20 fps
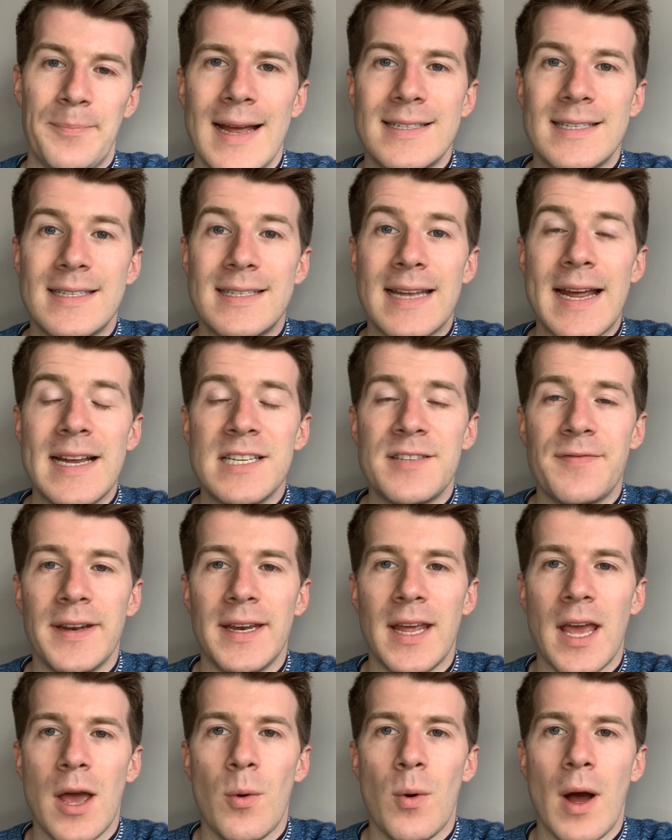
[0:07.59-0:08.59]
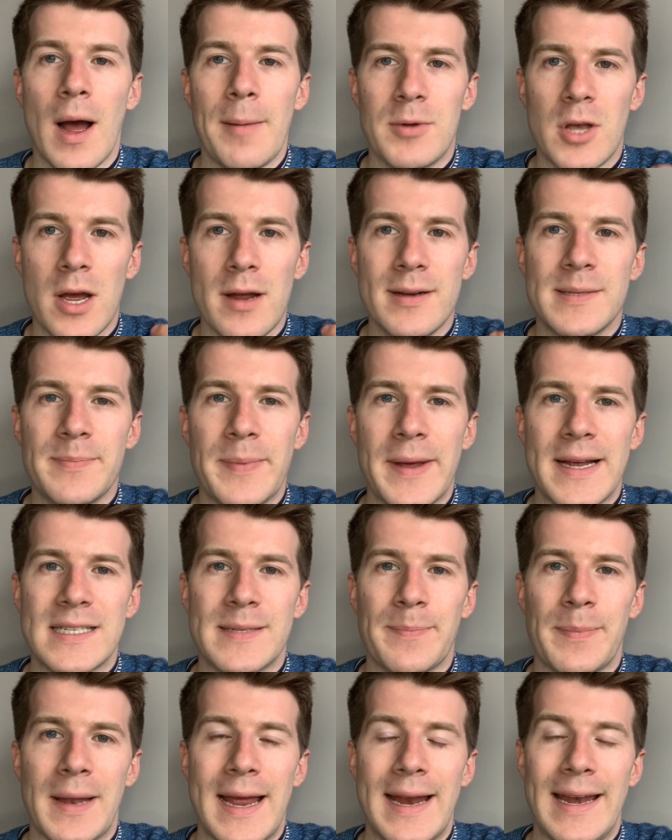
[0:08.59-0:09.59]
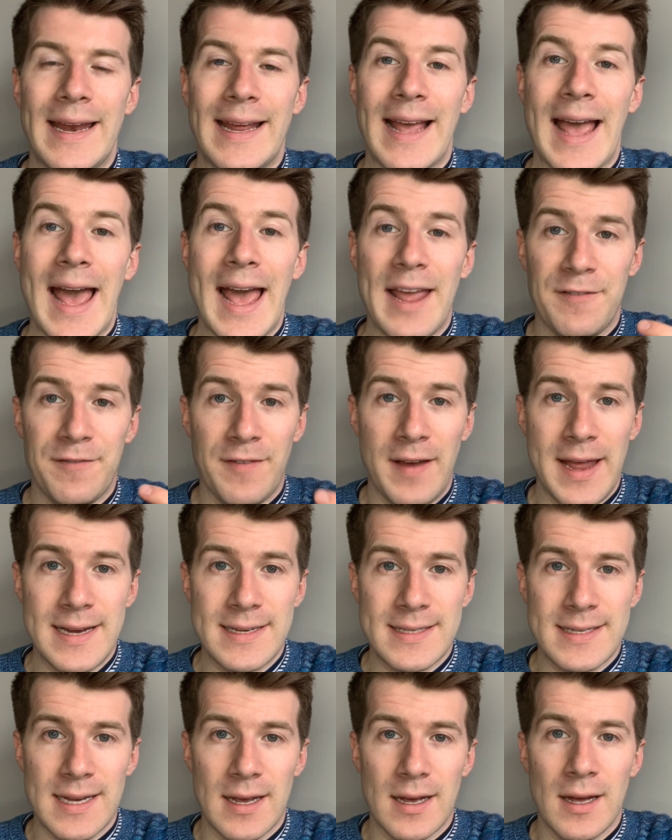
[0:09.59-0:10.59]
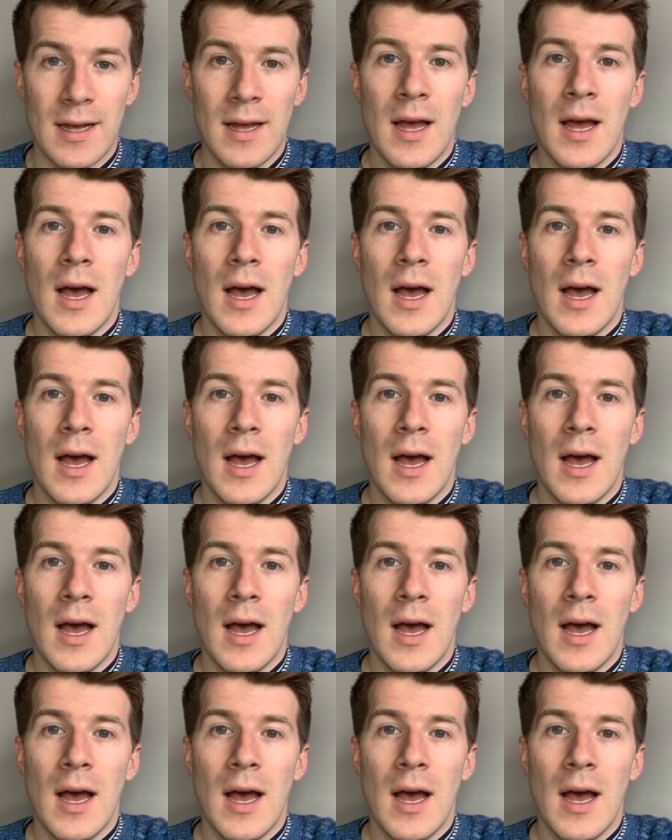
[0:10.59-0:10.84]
In today's video, I'm going to be explaining aphasia